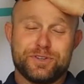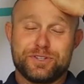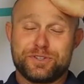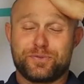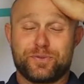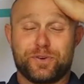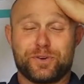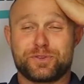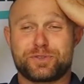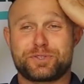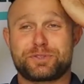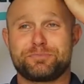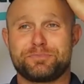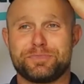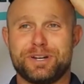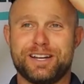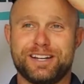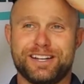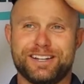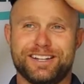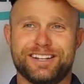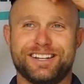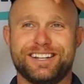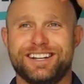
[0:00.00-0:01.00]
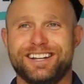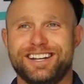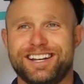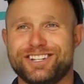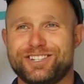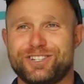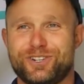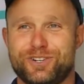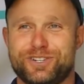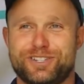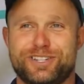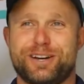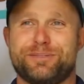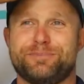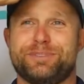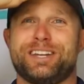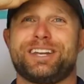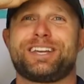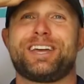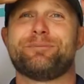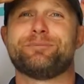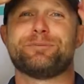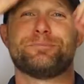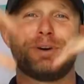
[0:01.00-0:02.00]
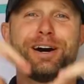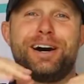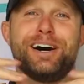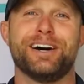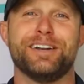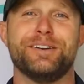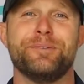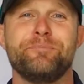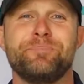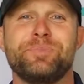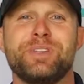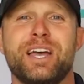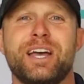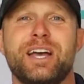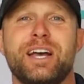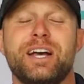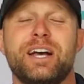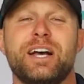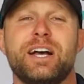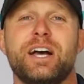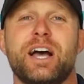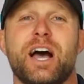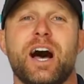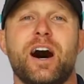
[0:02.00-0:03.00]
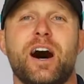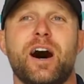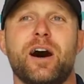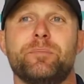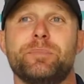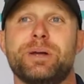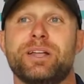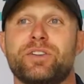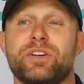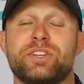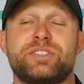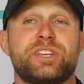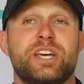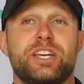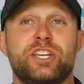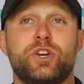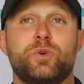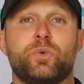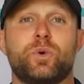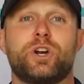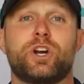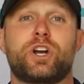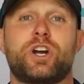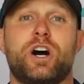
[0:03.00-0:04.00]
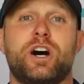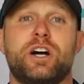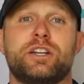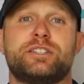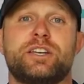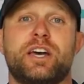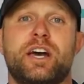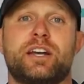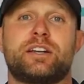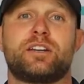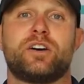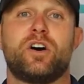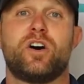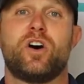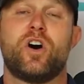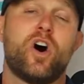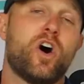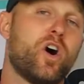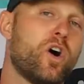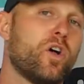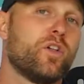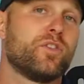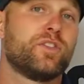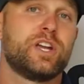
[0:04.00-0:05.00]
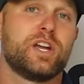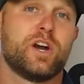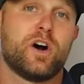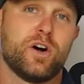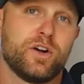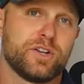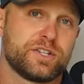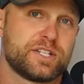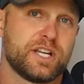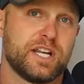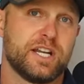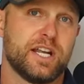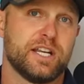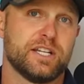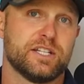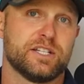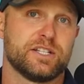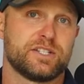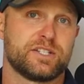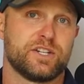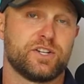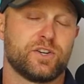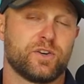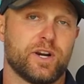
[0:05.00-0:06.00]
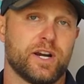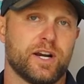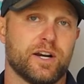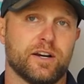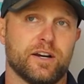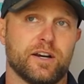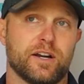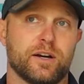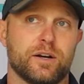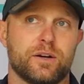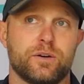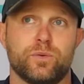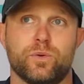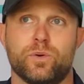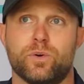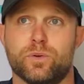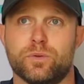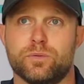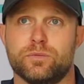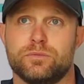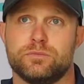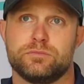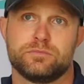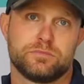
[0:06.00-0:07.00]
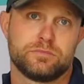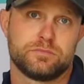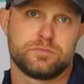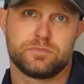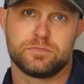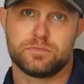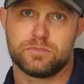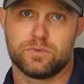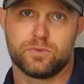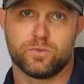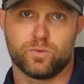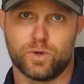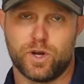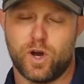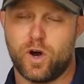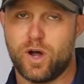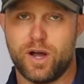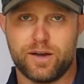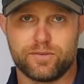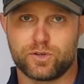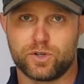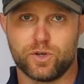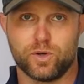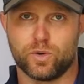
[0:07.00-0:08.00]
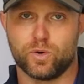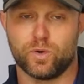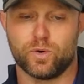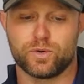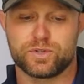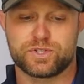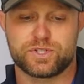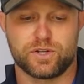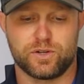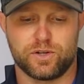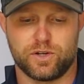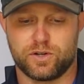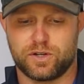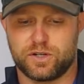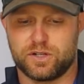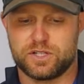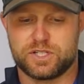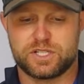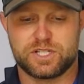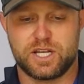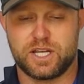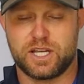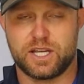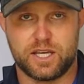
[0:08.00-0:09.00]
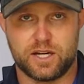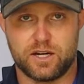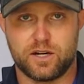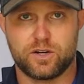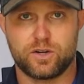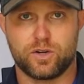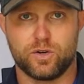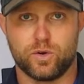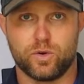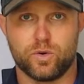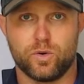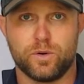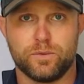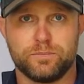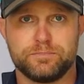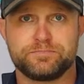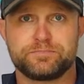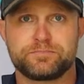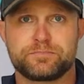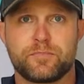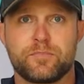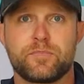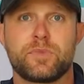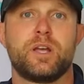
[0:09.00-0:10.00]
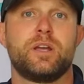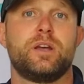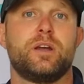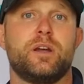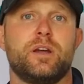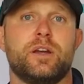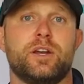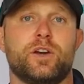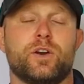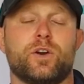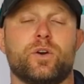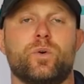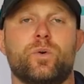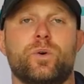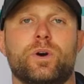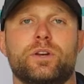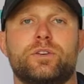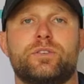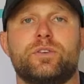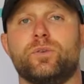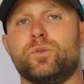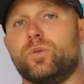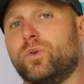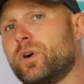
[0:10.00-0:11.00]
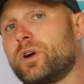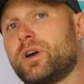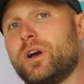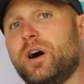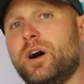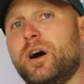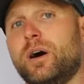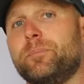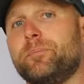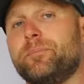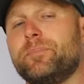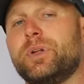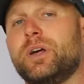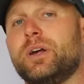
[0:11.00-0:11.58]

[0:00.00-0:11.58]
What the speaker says: first insurance company that came to mind. And let's say you want to contact all of the Allstate agents in your area. Well, we all have Google, so you're just going to get on Google. You're going to look up,